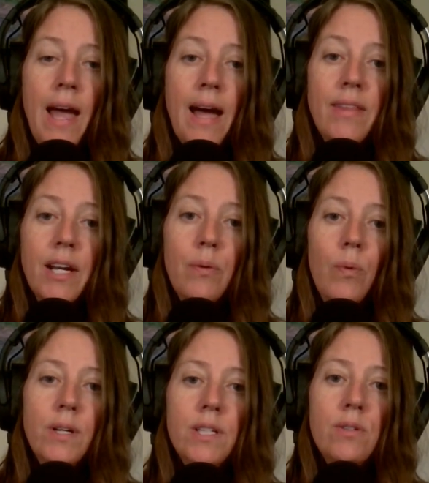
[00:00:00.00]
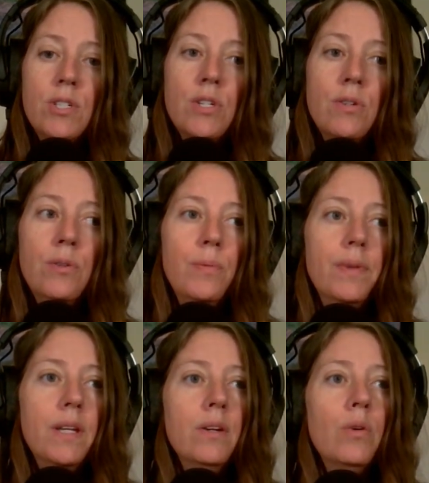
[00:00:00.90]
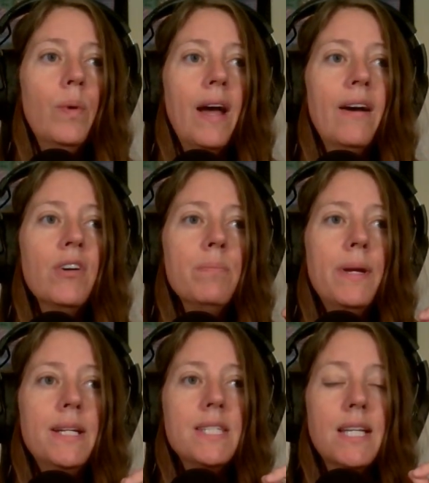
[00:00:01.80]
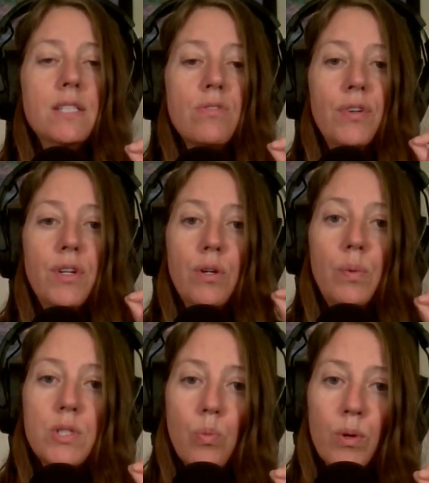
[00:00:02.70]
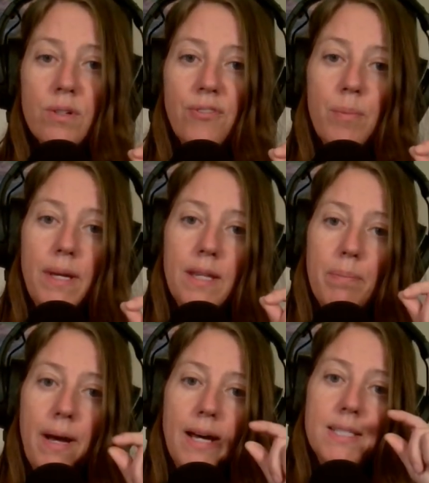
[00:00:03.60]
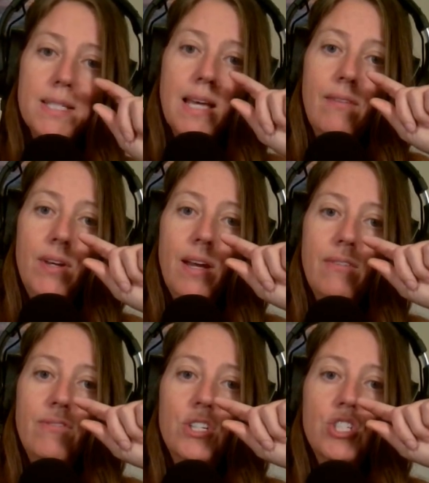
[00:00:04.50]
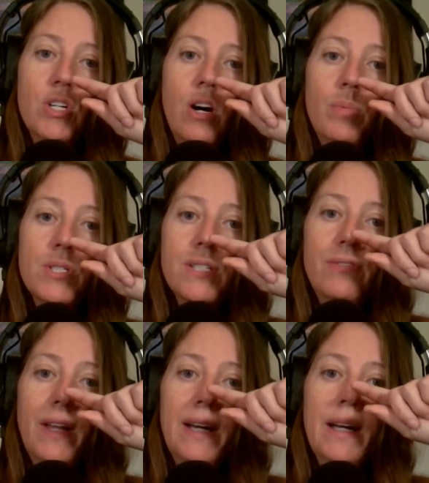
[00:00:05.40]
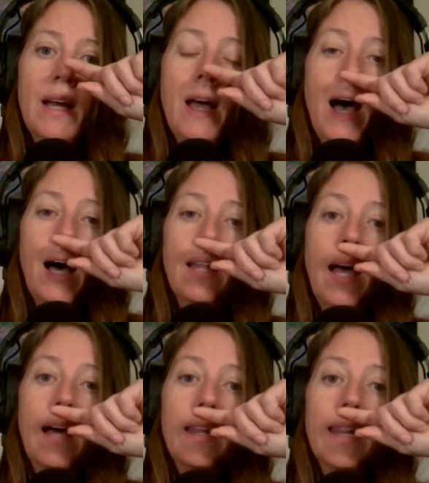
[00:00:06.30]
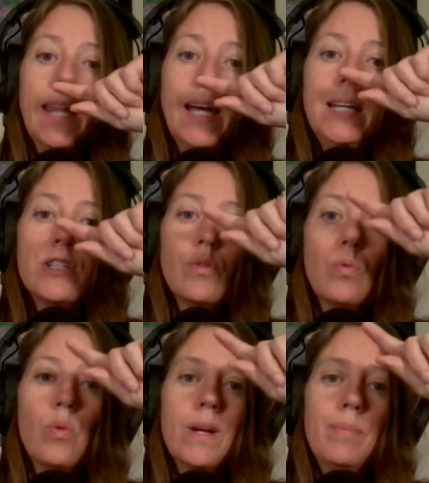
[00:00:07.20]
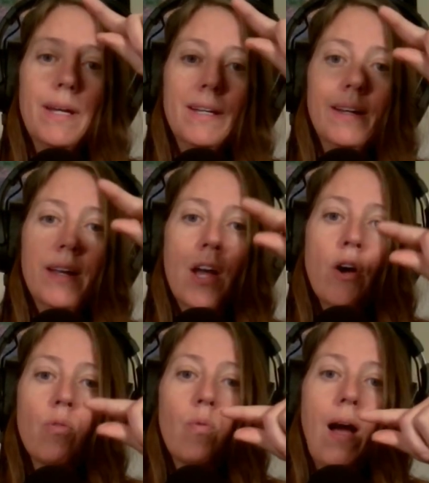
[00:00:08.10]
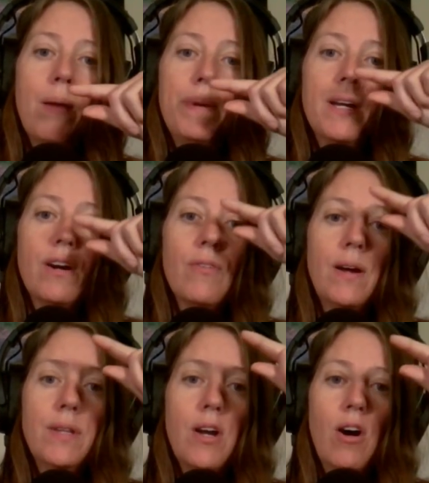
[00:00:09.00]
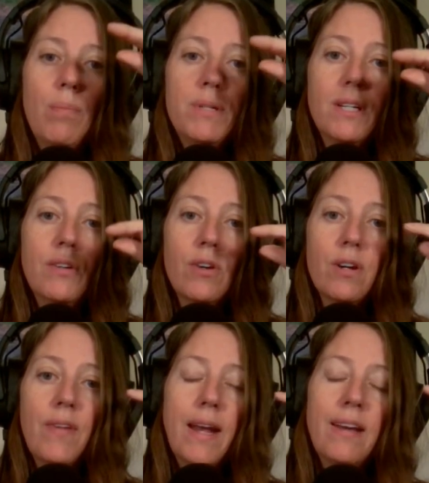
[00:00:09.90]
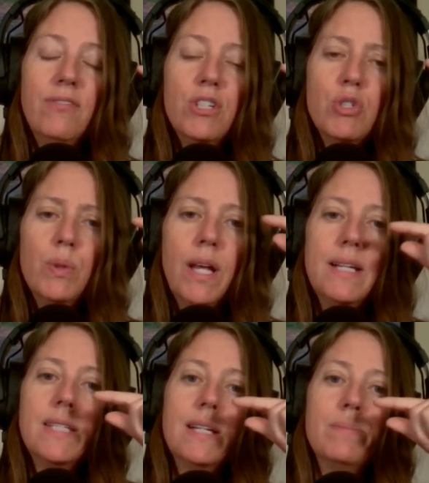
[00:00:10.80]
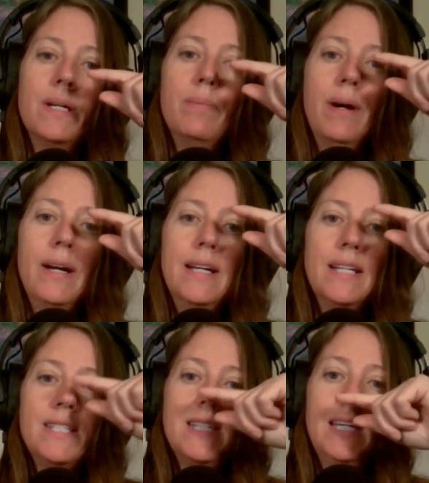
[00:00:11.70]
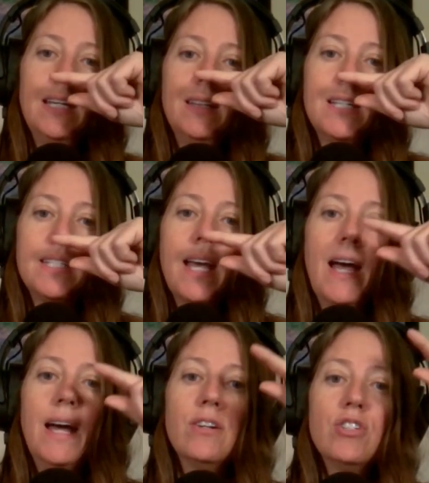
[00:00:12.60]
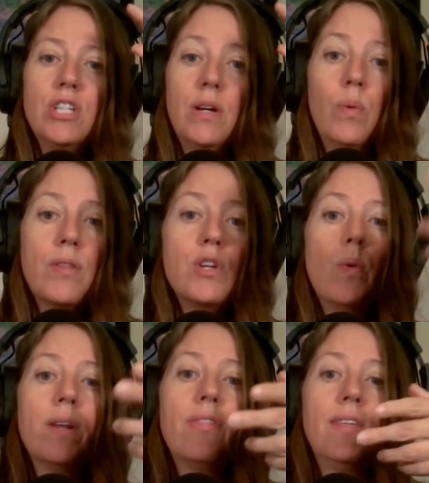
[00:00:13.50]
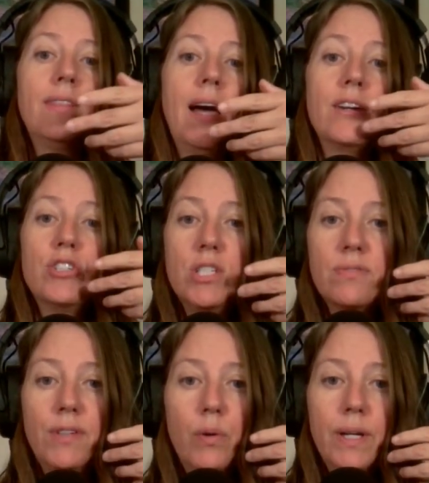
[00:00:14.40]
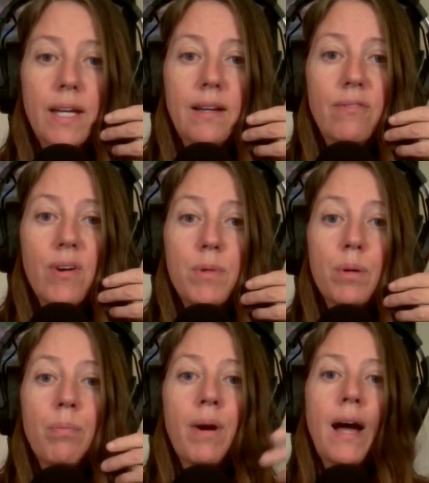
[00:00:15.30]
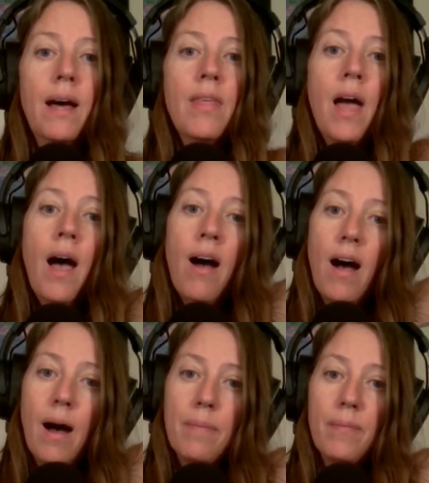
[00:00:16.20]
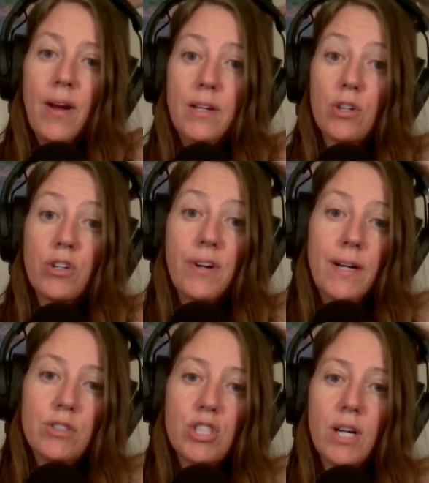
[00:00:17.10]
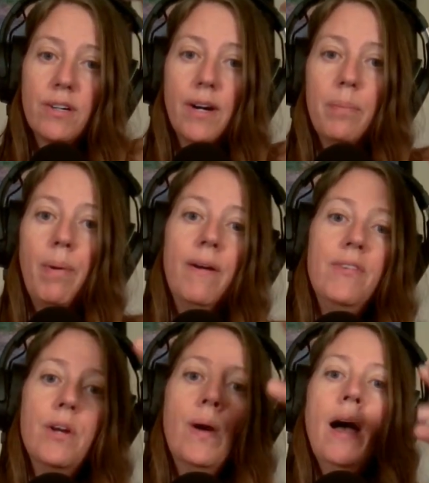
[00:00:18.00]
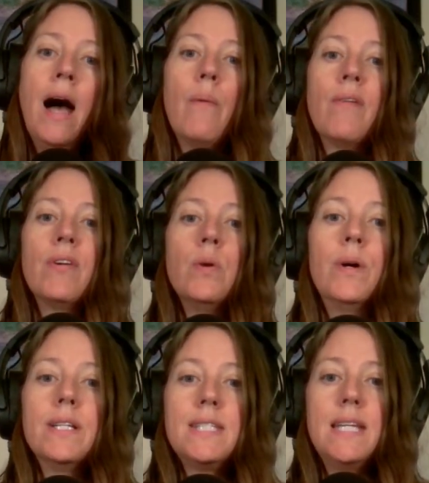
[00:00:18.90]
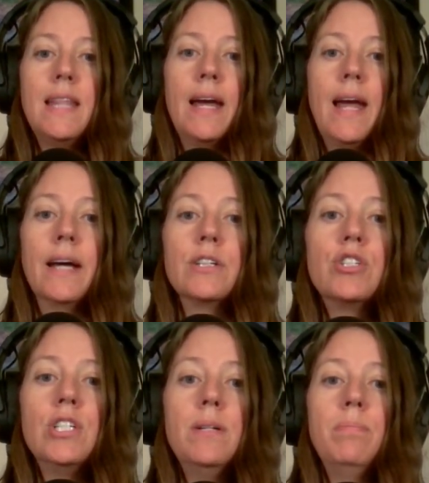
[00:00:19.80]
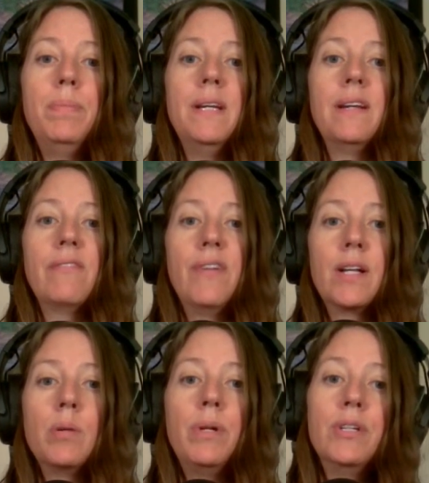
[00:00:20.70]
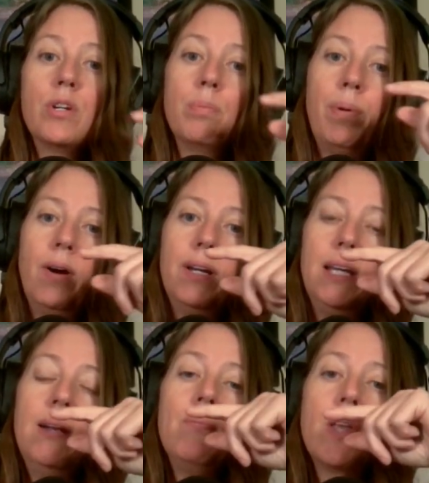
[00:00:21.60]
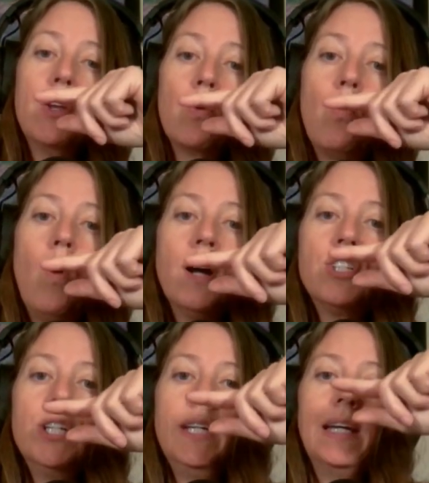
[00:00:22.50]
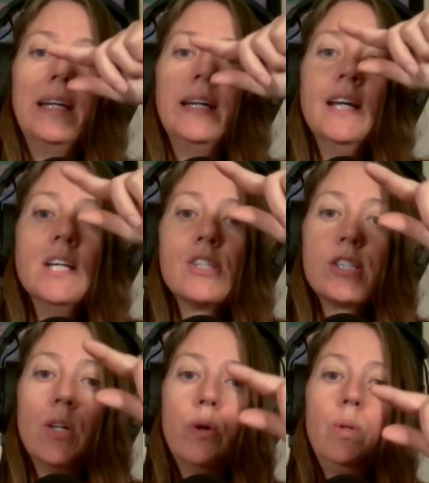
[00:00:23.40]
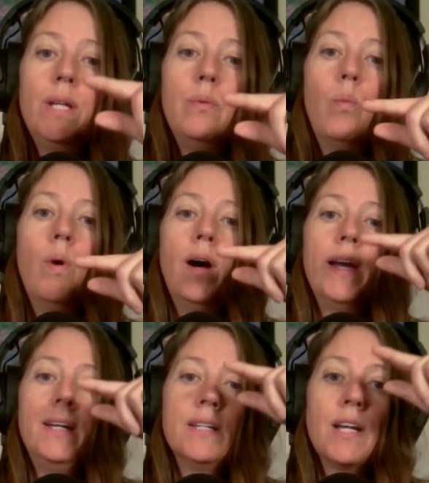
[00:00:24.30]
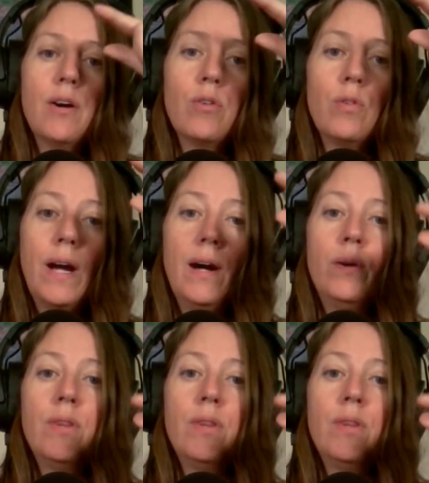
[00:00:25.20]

And then I want you to, whatever makes sense for you. What's worked for me in the past is having a vision almost of like a light ribbon wrapping around the optic nerve. And I visualize it in my mind and seeing this energy, whether you want to think the energy is flowing in from your breath and your crown chakra above you, however you want to see that energy being available in your body, you're watching it slowly wind around the